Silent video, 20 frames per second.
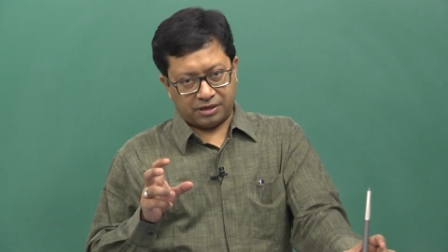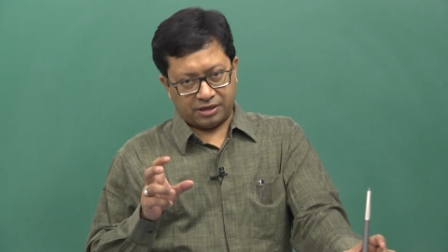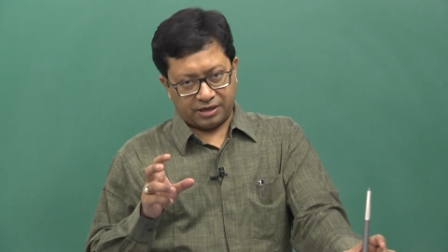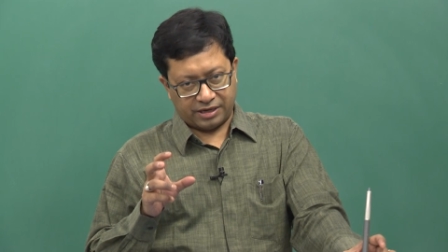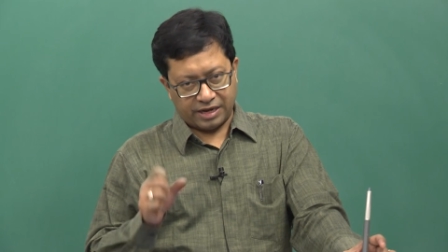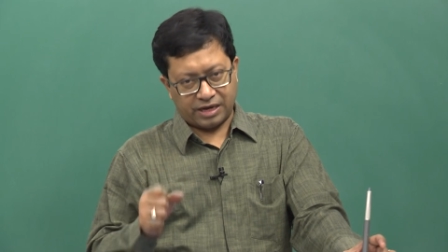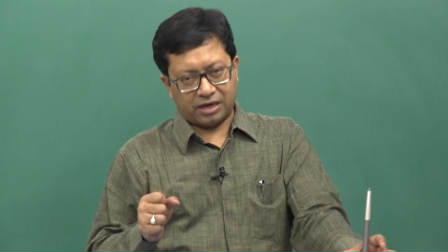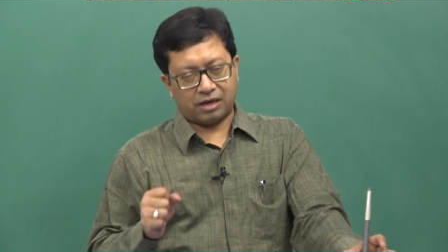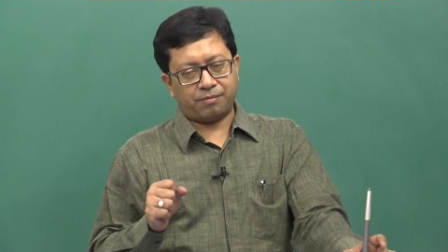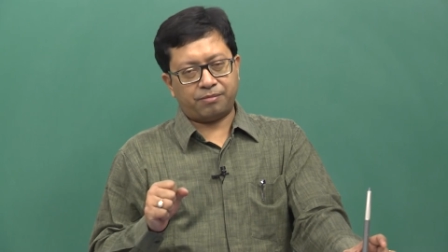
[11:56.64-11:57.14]

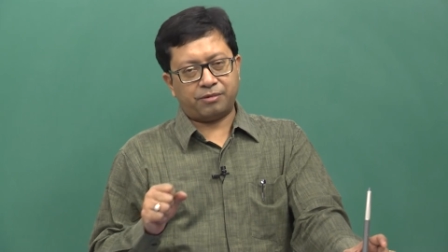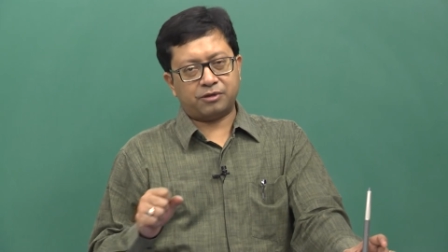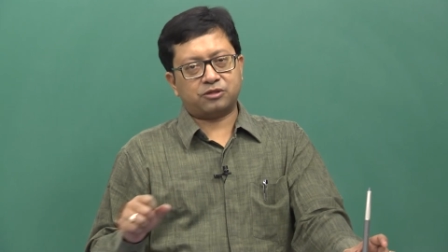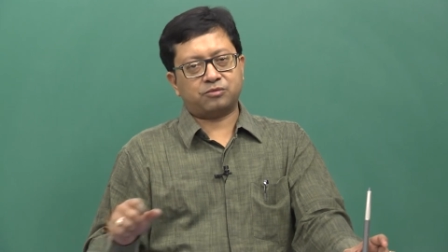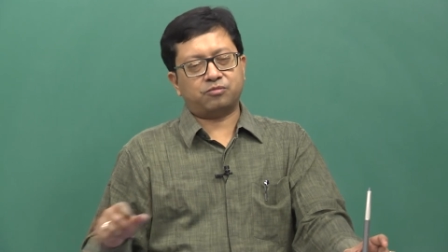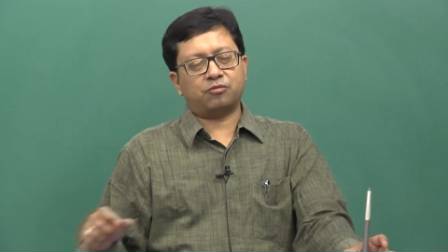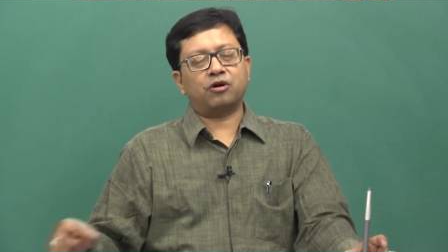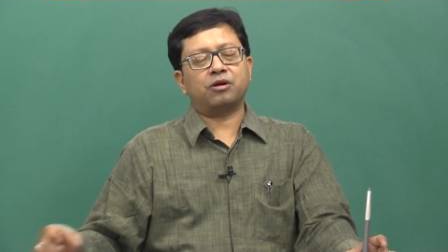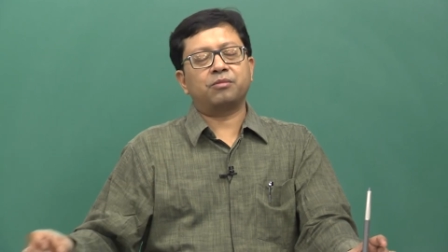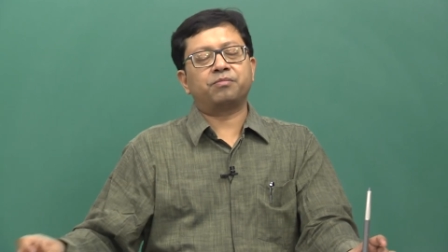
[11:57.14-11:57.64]
take up a
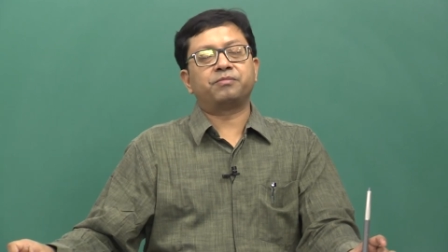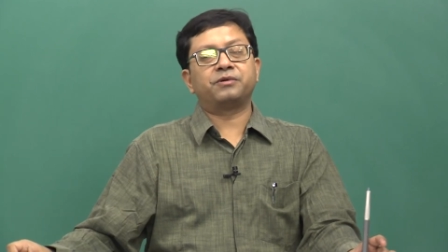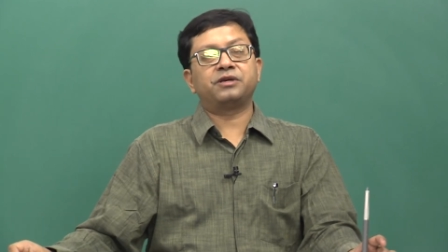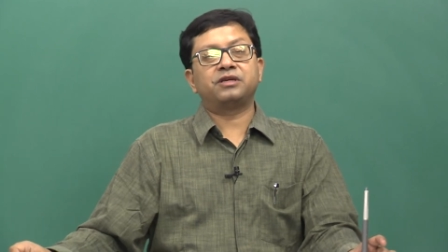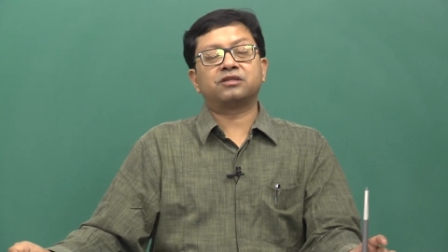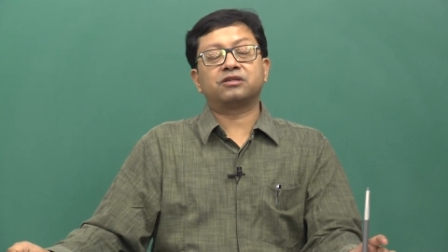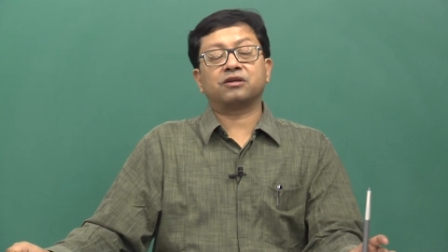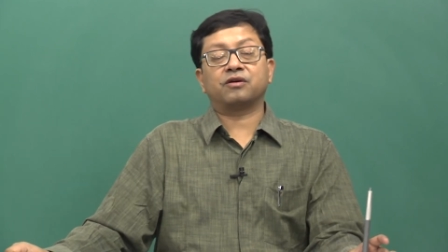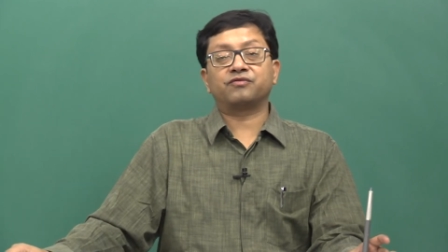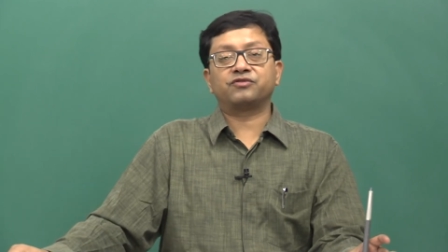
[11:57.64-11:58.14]
small
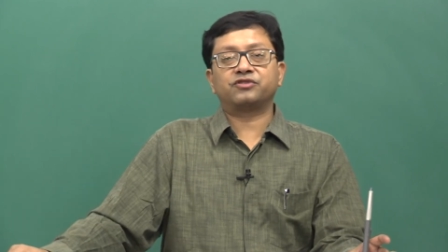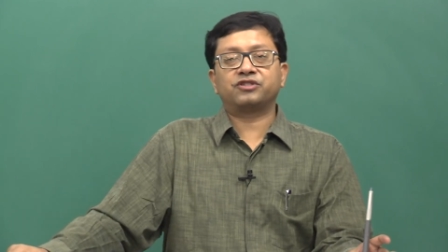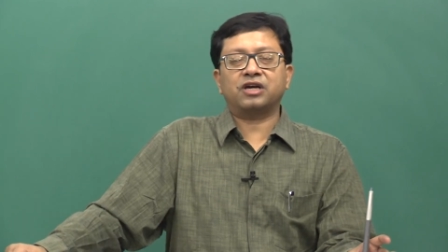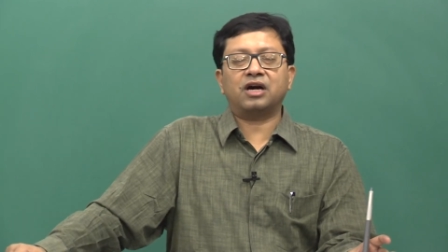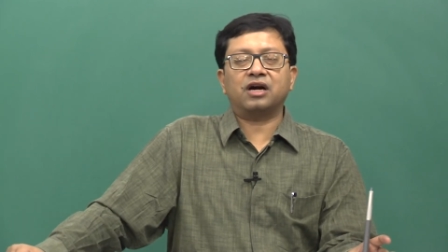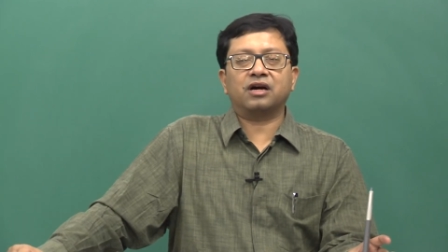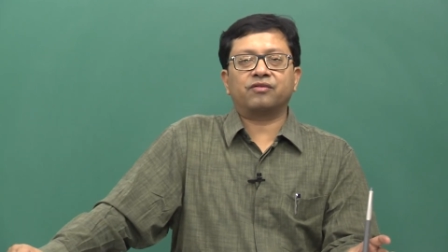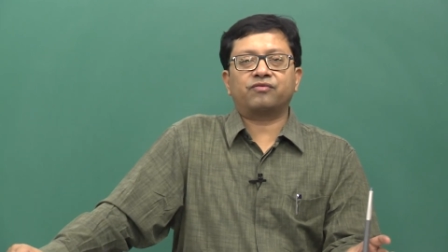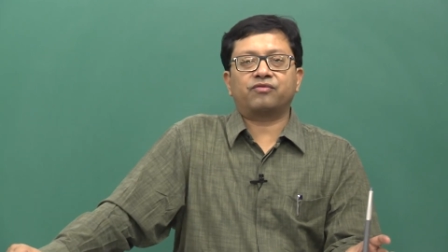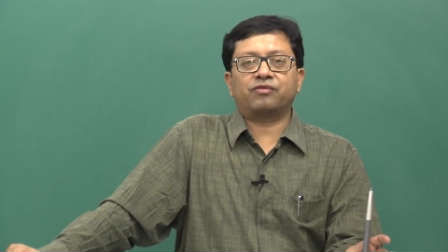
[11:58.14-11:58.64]
piece of
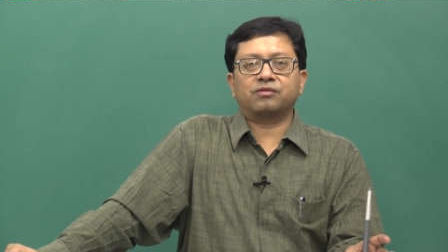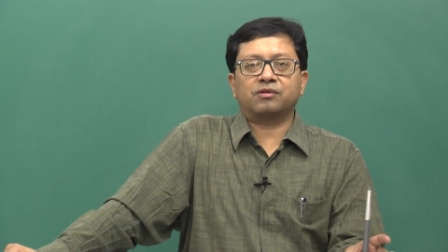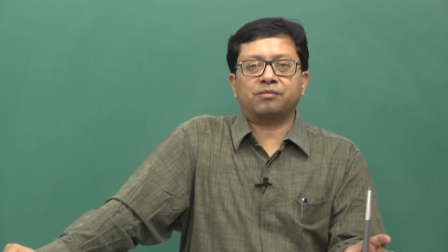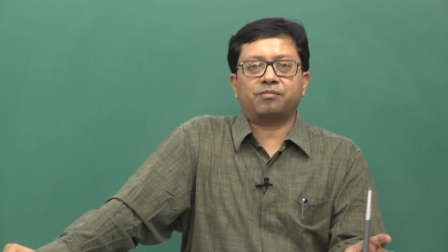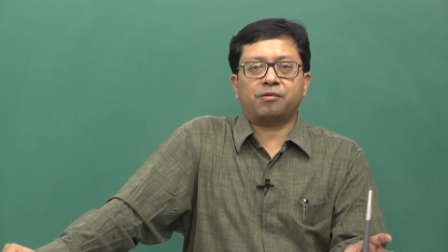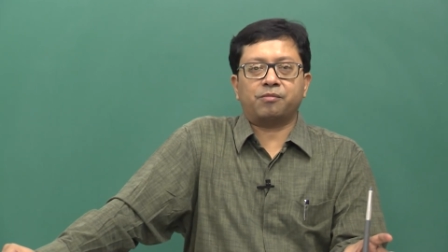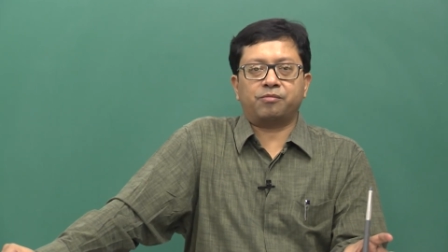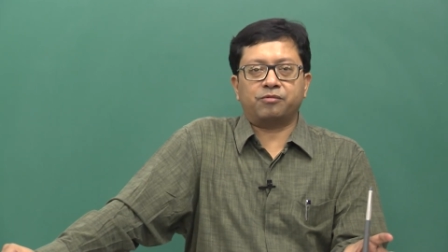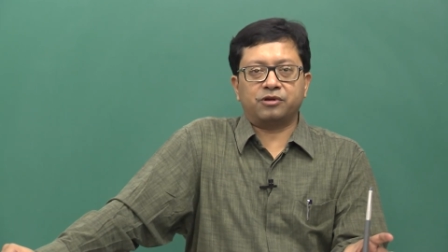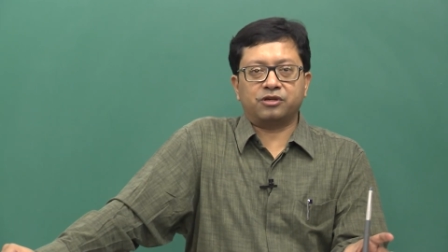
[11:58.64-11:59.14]
chunk from the
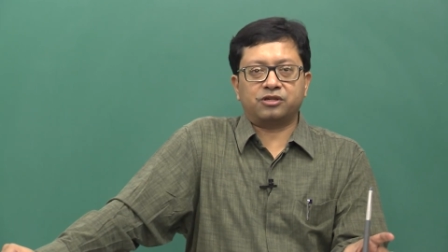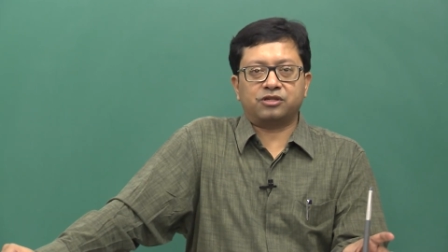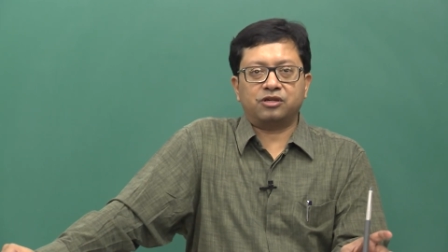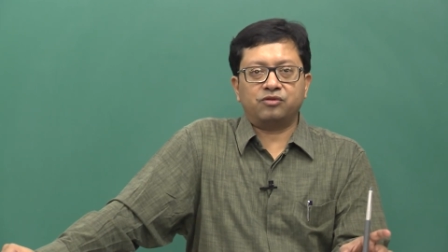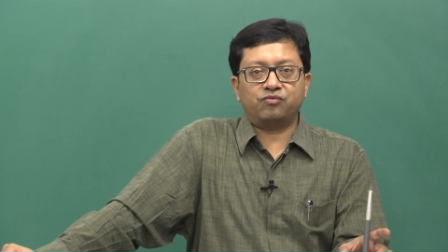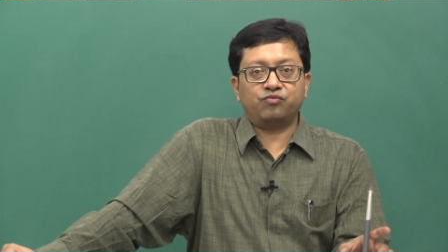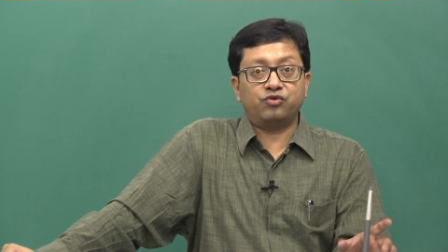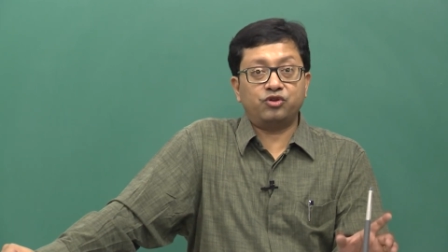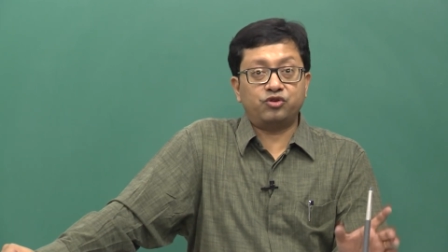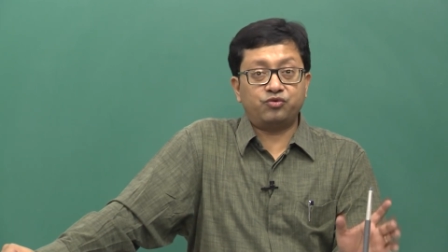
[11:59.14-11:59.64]

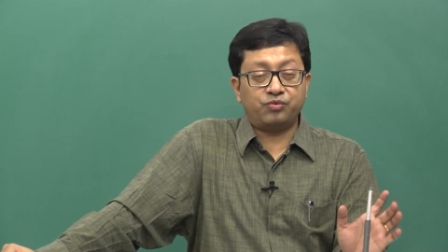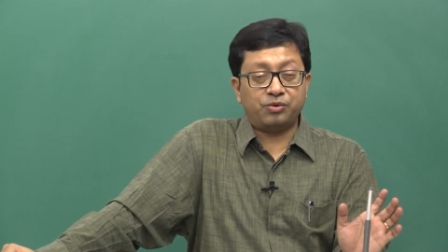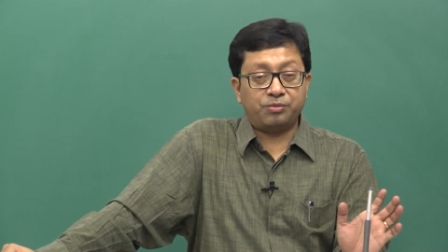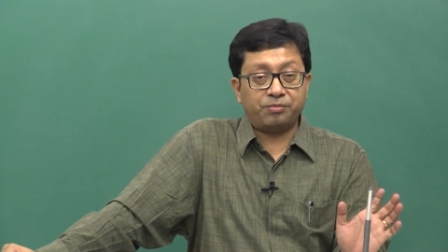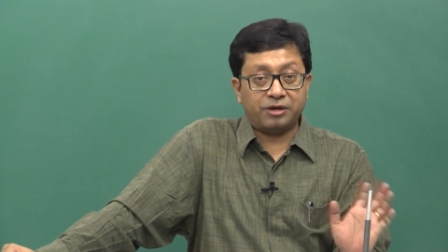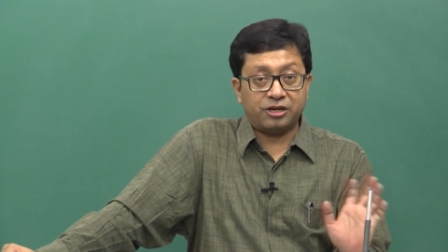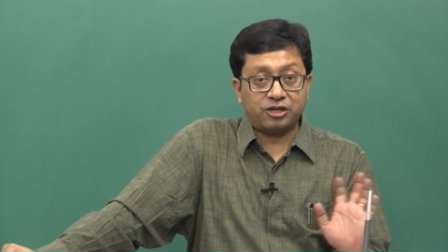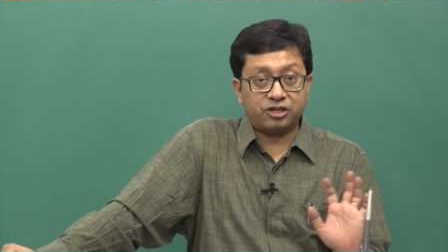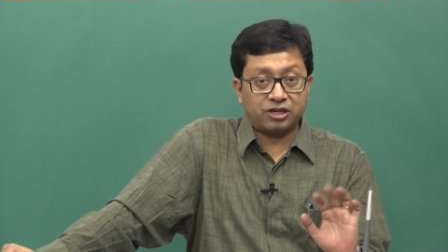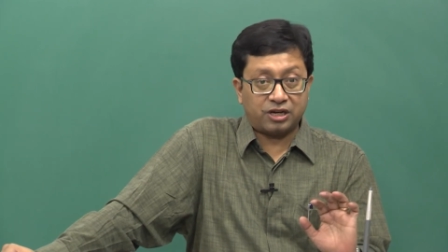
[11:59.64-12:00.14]
population which we
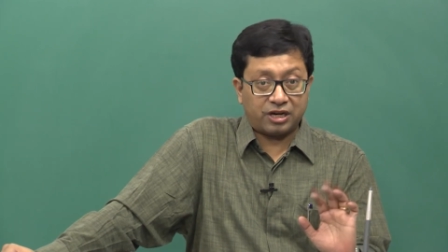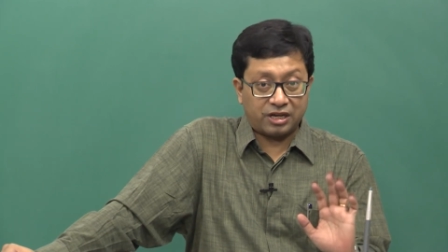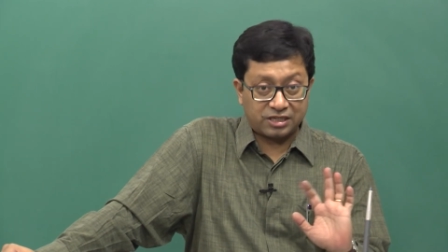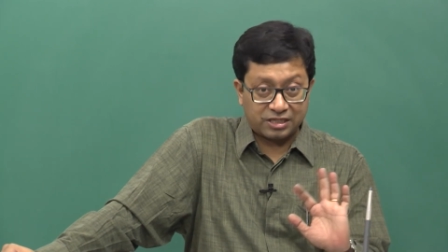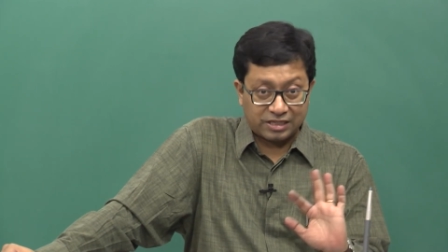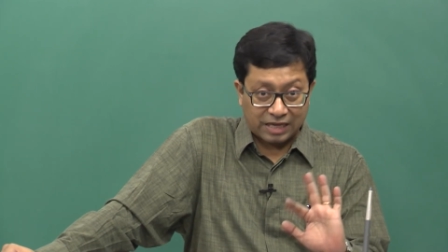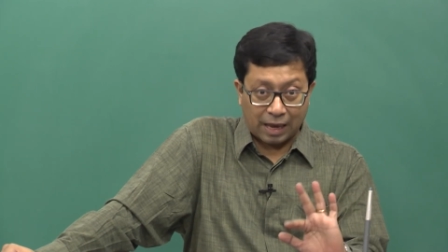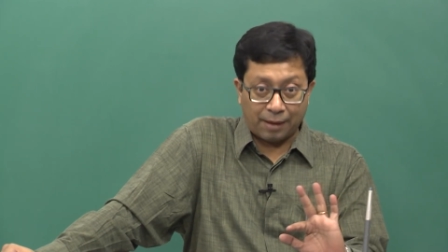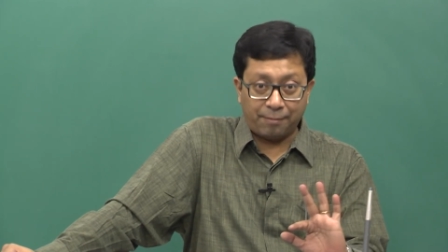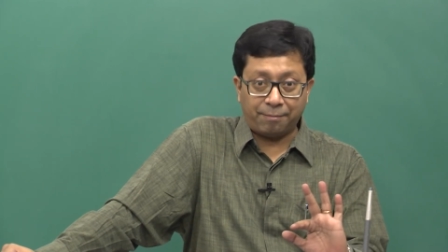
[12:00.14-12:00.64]
mention as
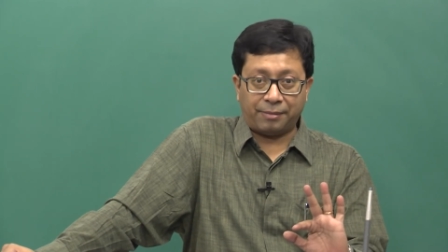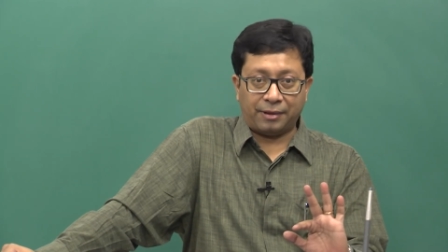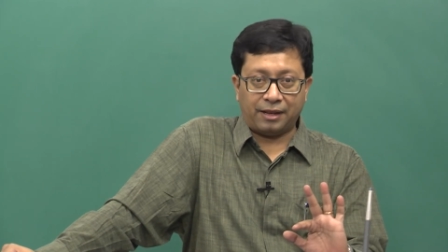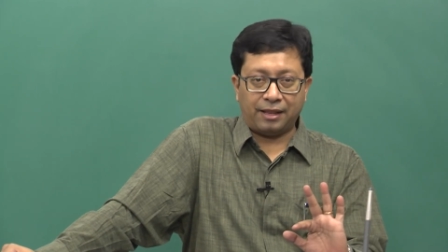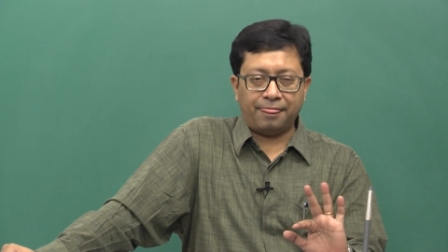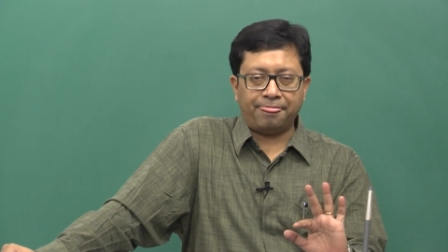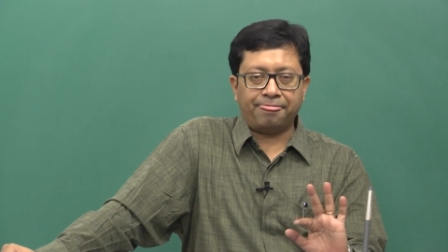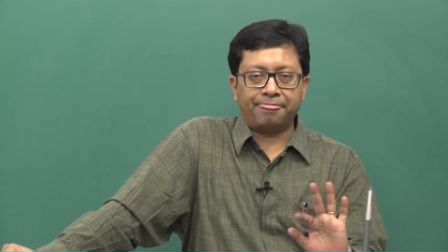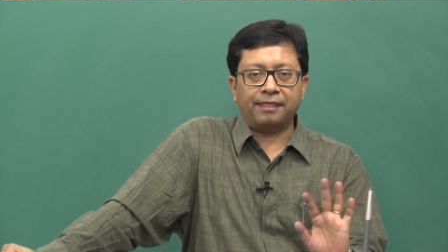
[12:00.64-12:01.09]
sample,